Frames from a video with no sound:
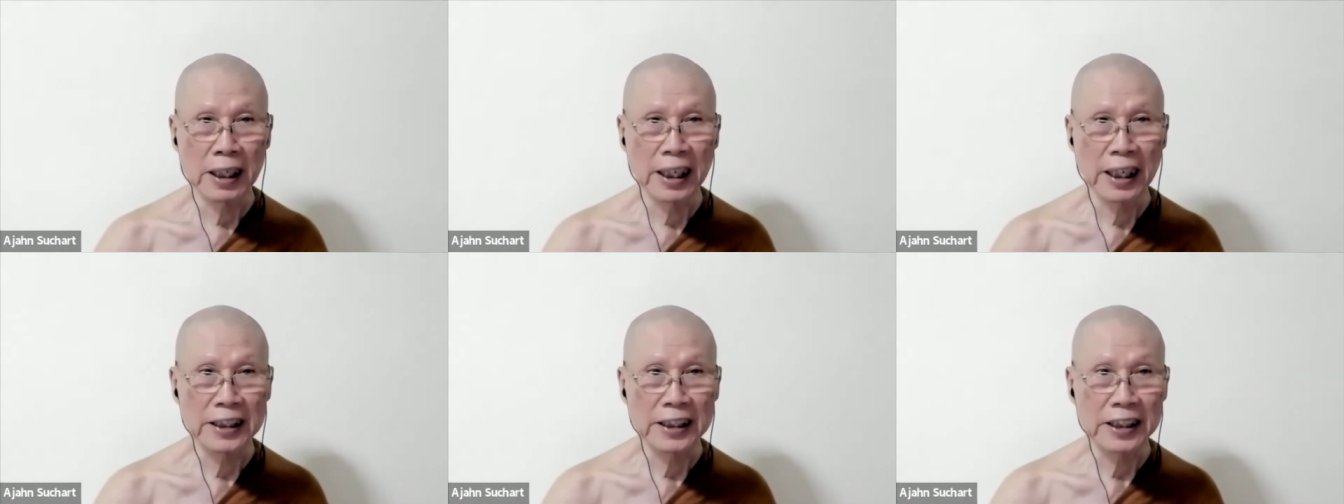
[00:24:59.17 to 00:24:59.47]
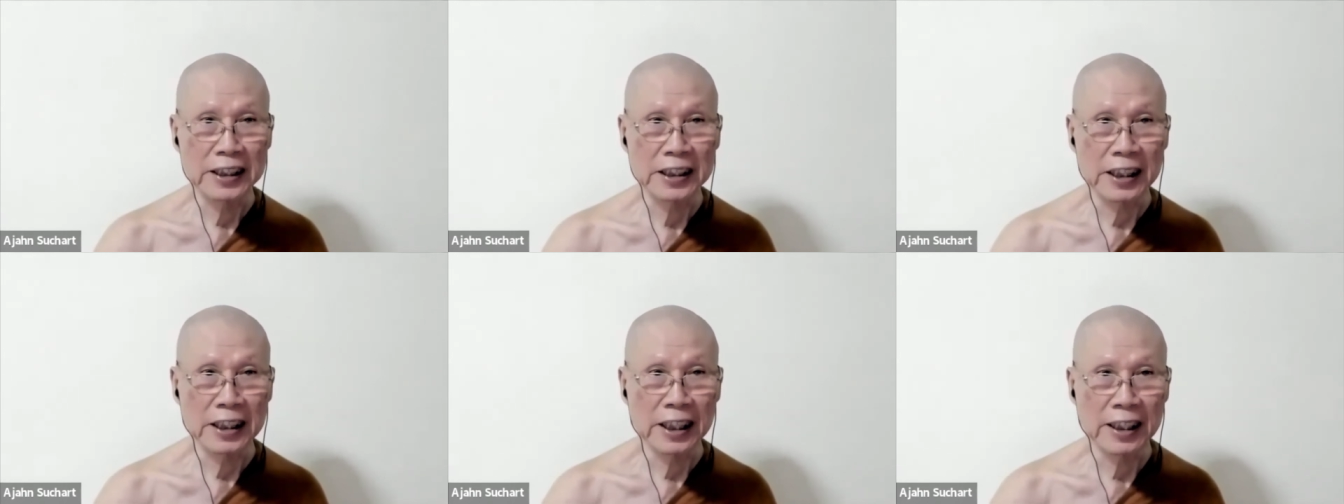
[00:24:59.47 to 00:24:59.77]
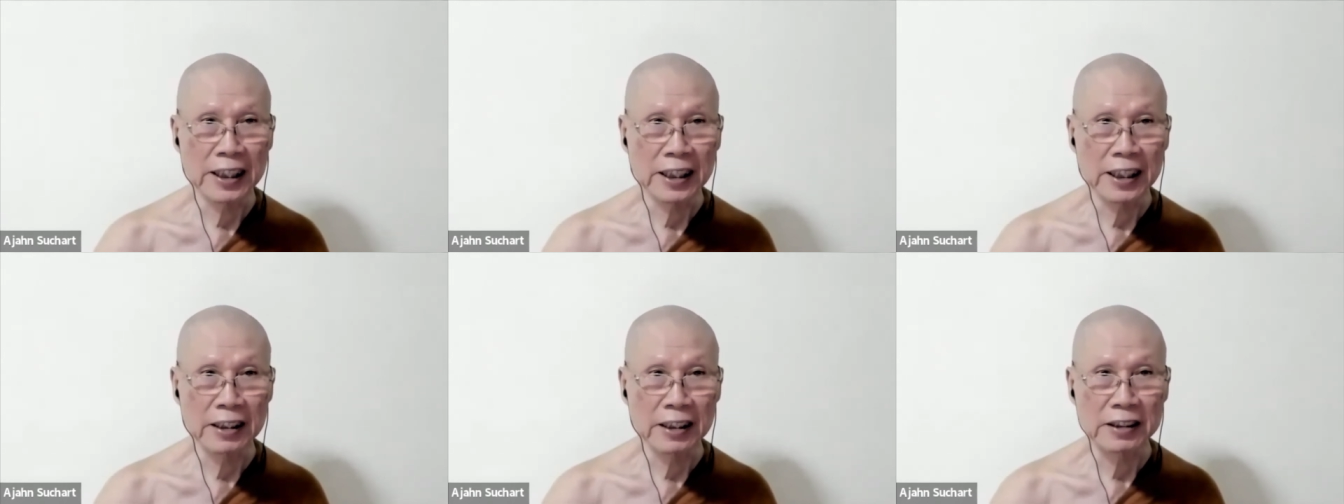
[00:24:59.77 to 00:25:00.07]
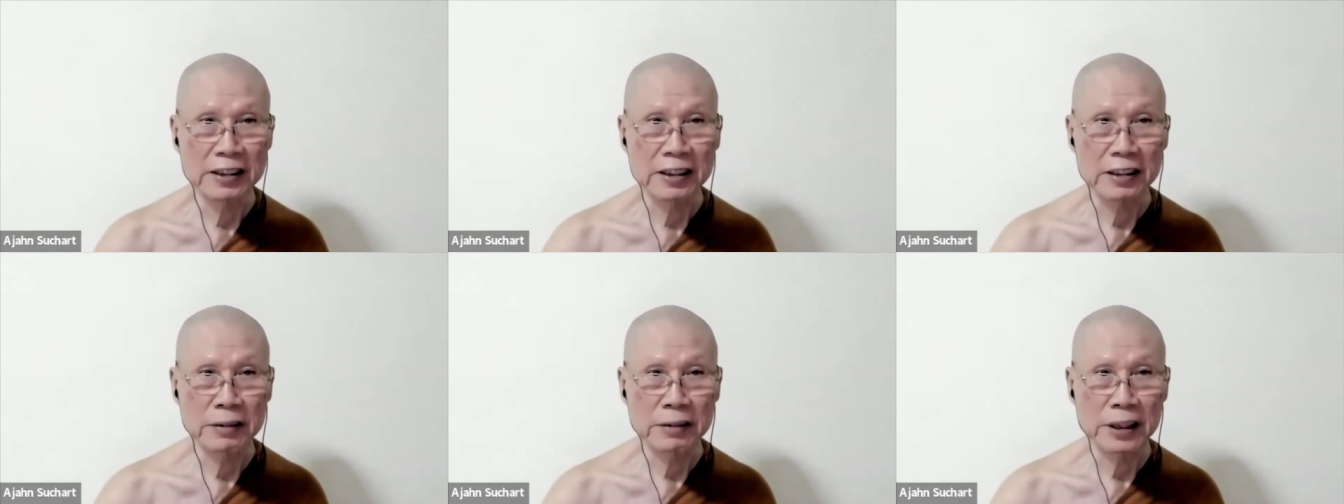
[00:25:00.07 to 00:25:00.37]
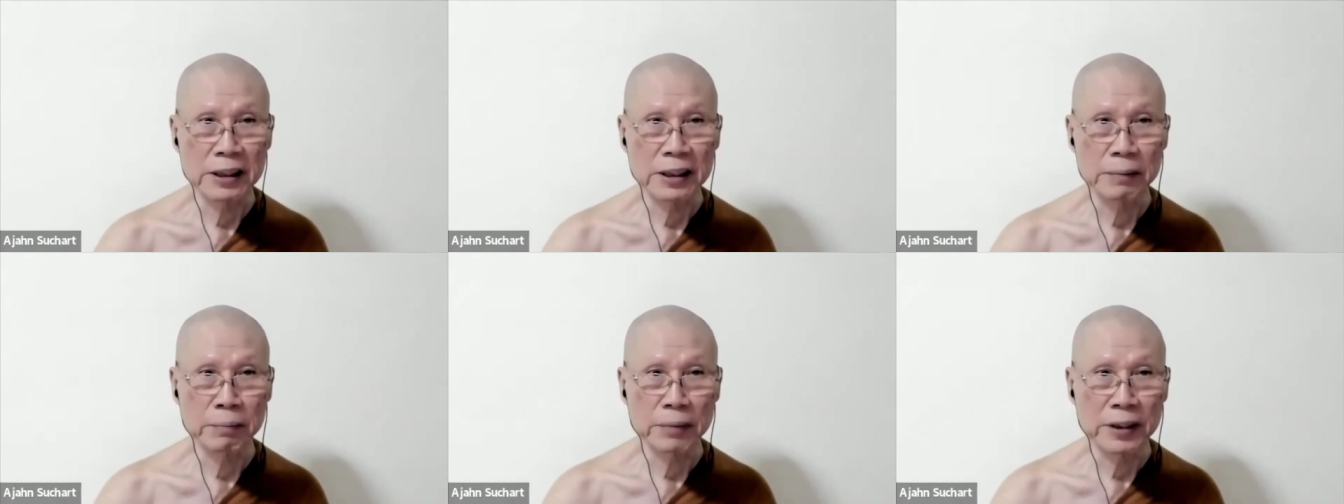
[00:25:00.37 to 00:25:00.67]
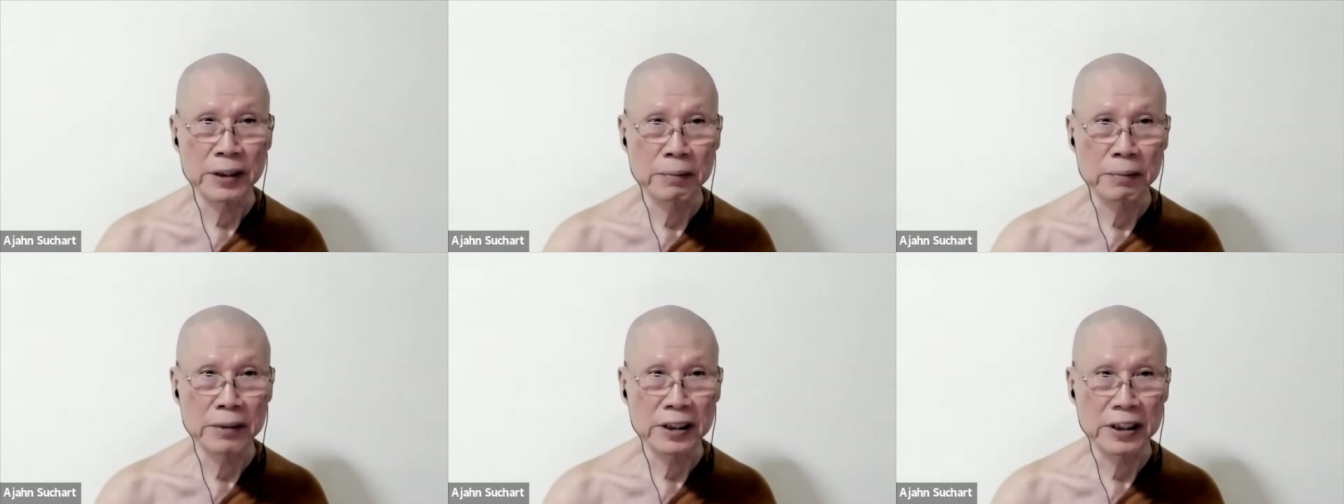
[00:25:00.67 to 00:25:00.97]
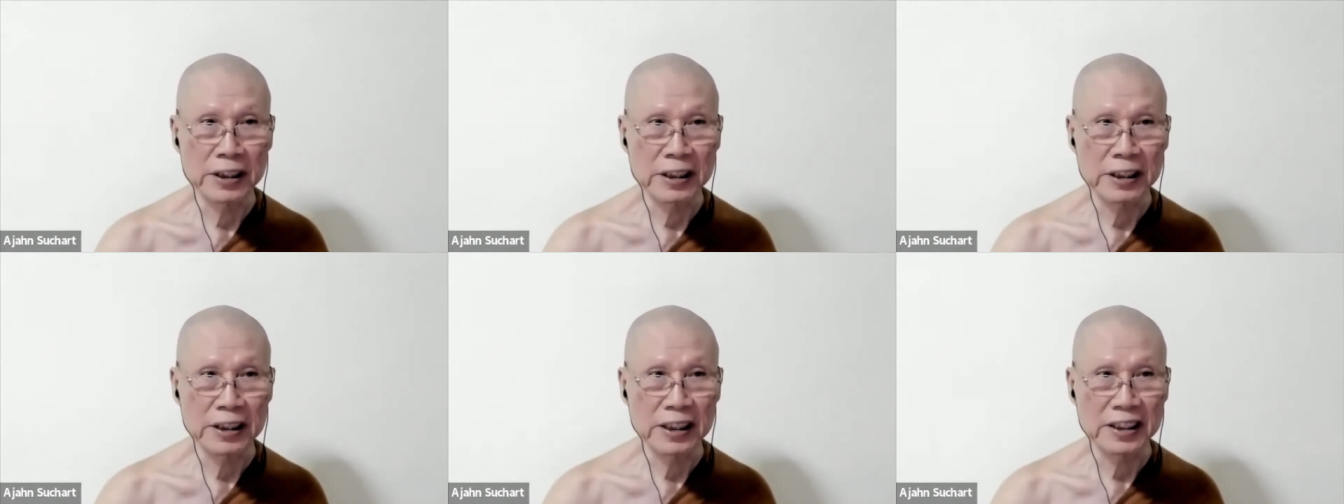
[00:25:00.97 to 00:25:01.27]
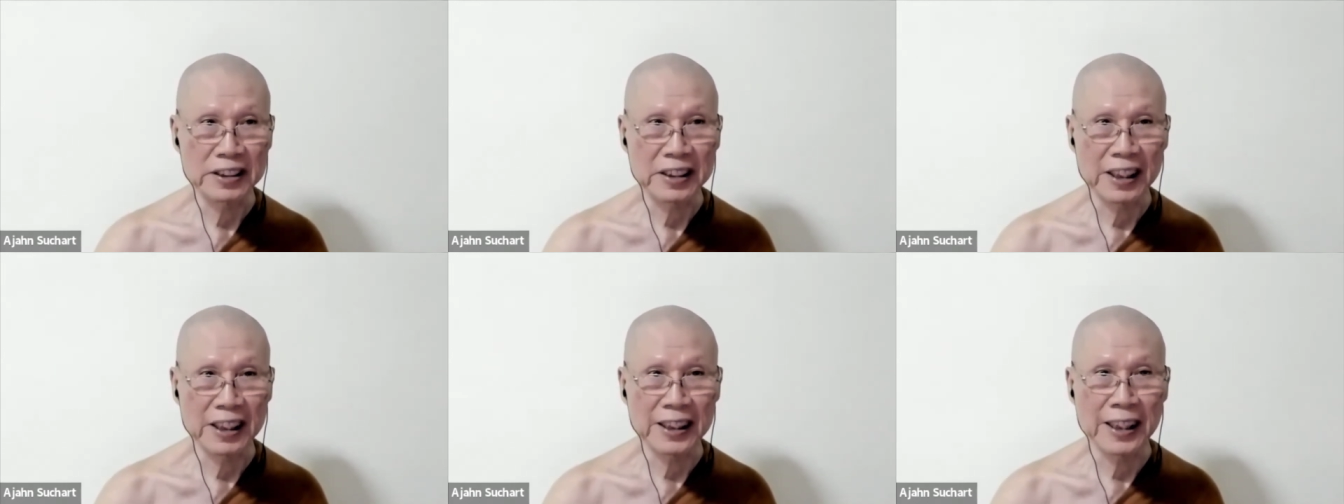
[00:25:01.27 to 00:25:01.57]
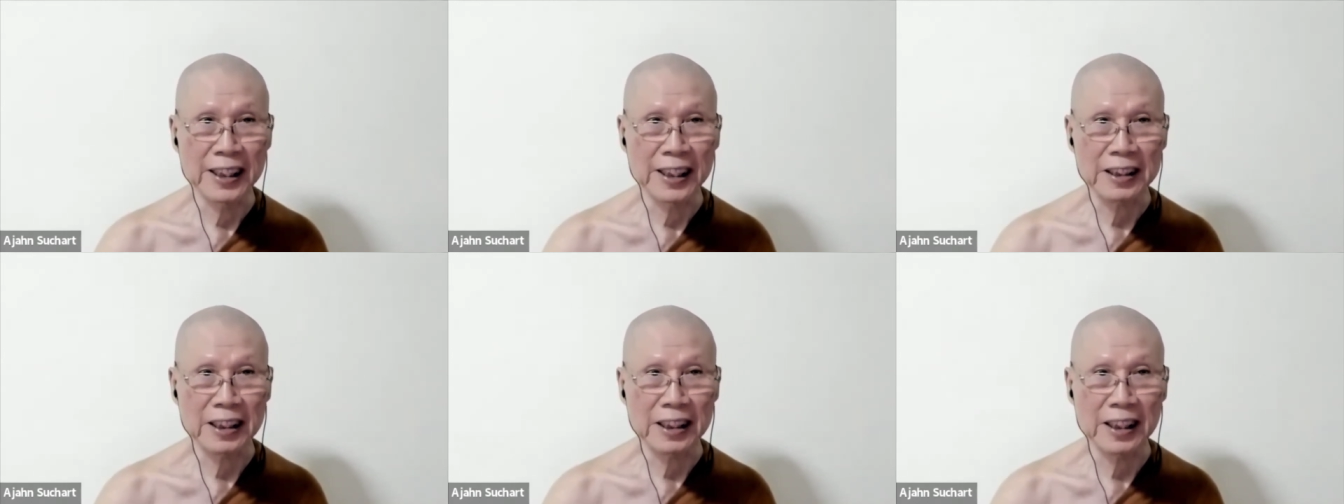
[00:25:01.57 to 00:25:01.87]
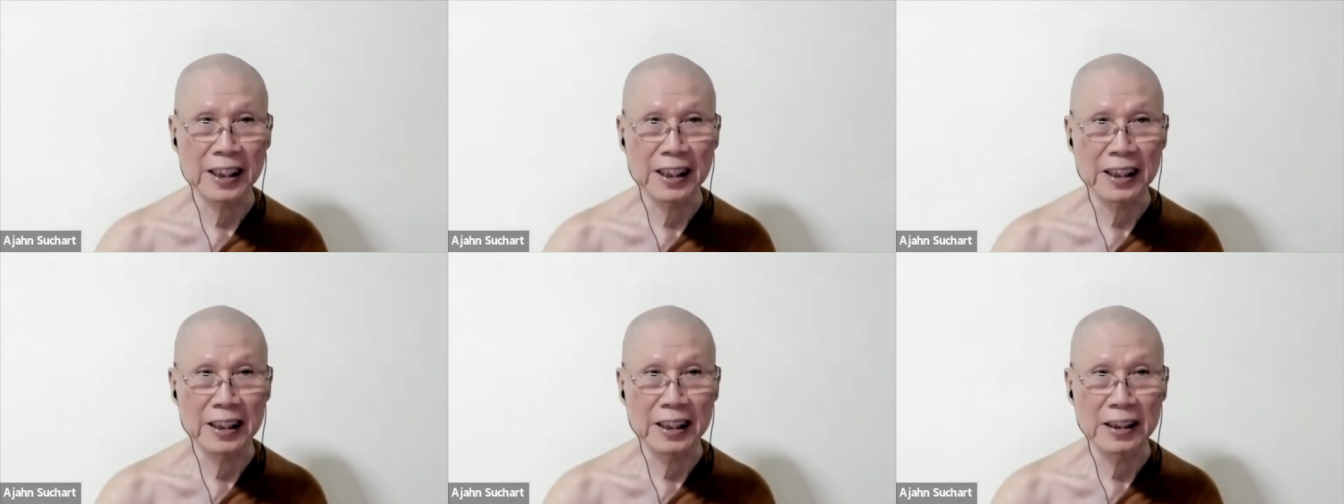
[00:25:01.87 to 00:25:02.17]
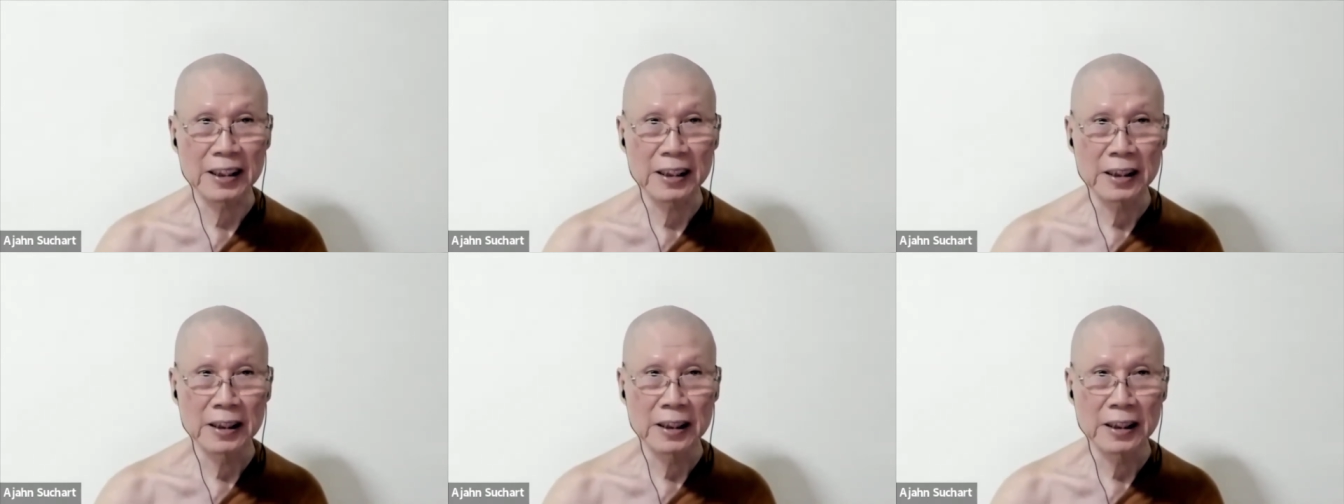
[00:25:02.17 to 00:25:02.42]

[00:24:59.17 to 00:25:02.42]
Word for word: anicca, impermanent, sanatta,